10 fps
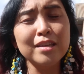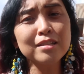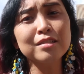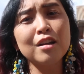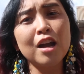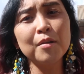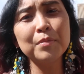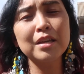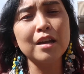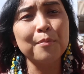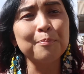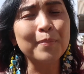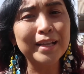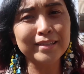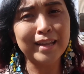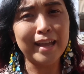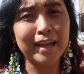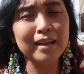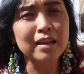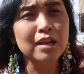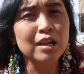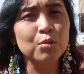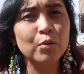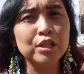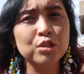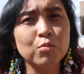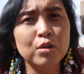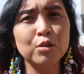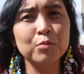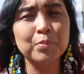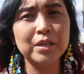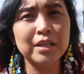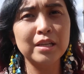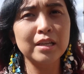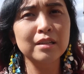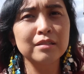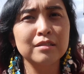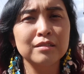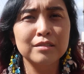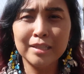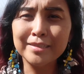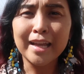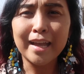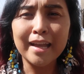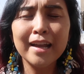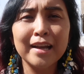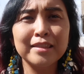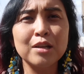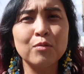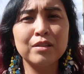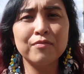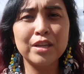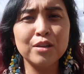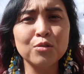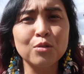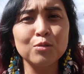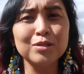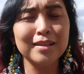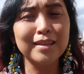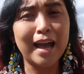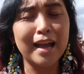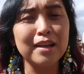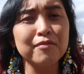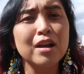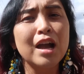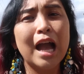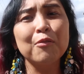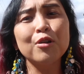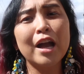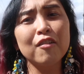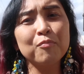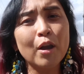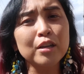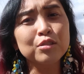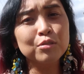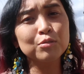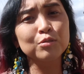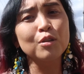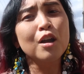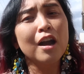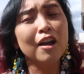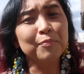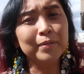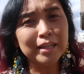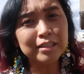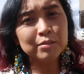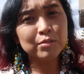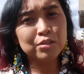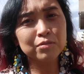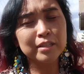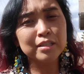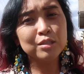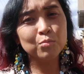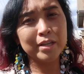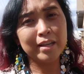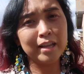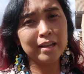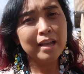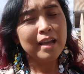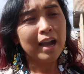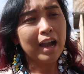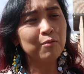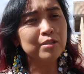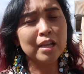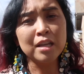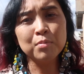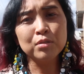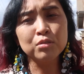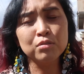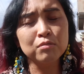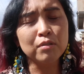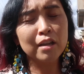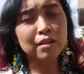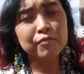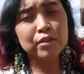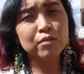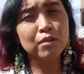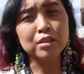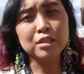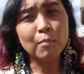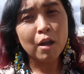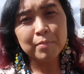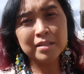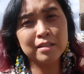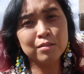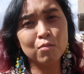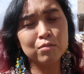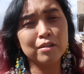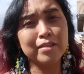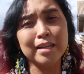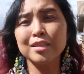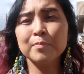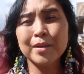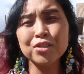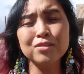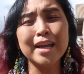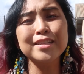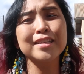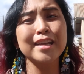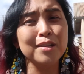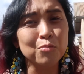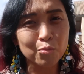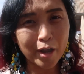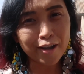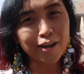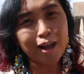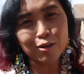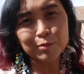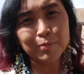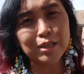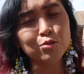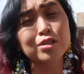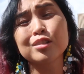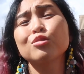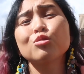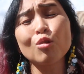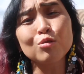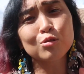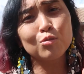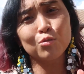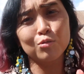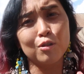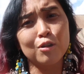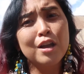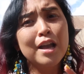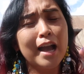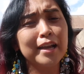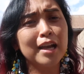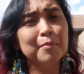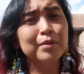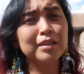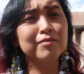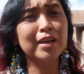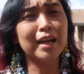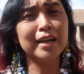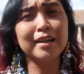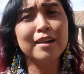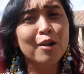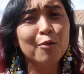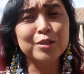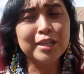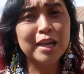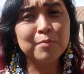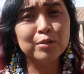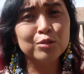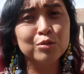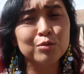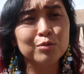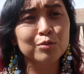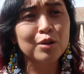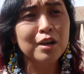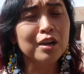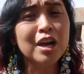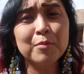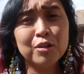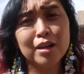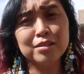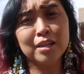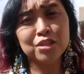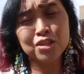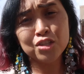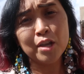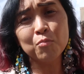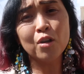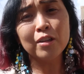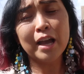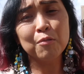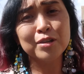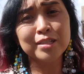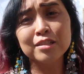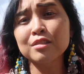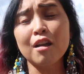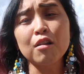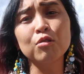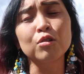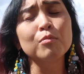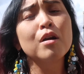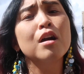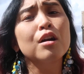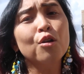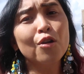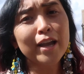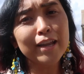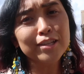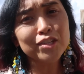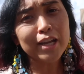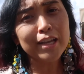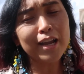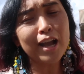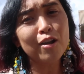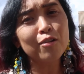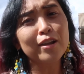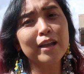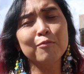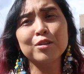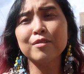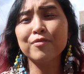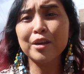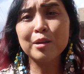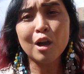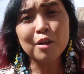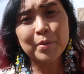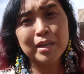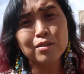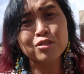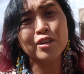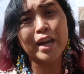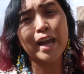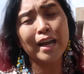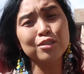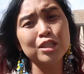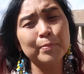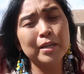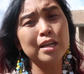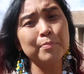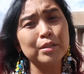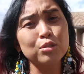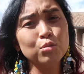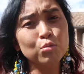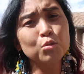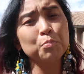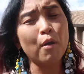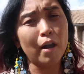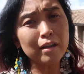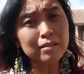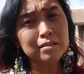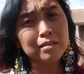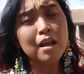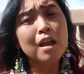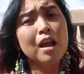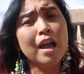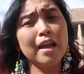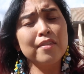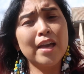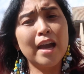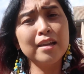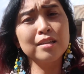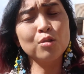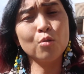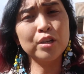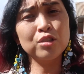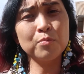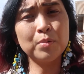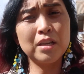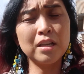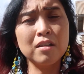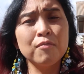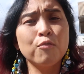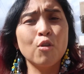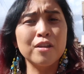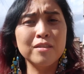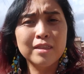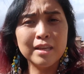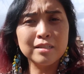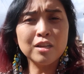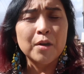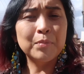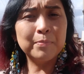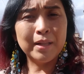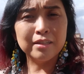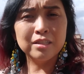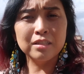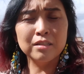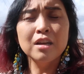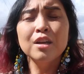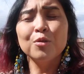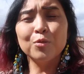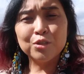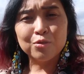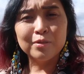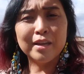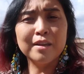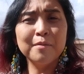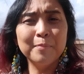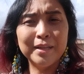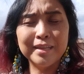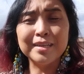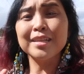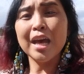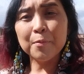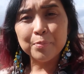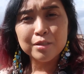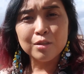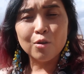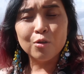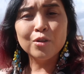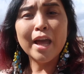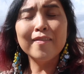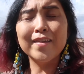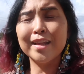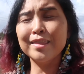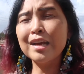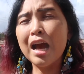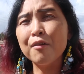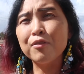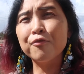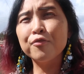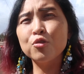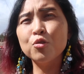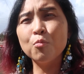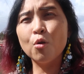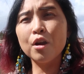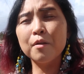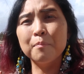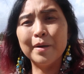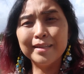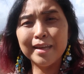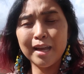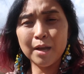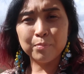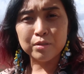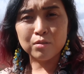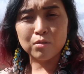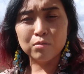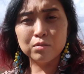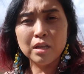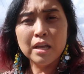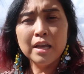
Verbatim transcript: this coming Monday, which will be today, I think, when the video goes live, I will have part two of Planting with Jewelyn Sweden. I was able to interview a small business owner that is specializing in rare houseplants, which is so, so cool. I can't believe that I was able to come across such a gem while I was in Stockholm. Go ahead and check it out. It was a very long video, so I had to split it up in two parts, and that is going to be for this coming Planting with Jewelyn Monday's episode. And then I think I have a few more Monday episodes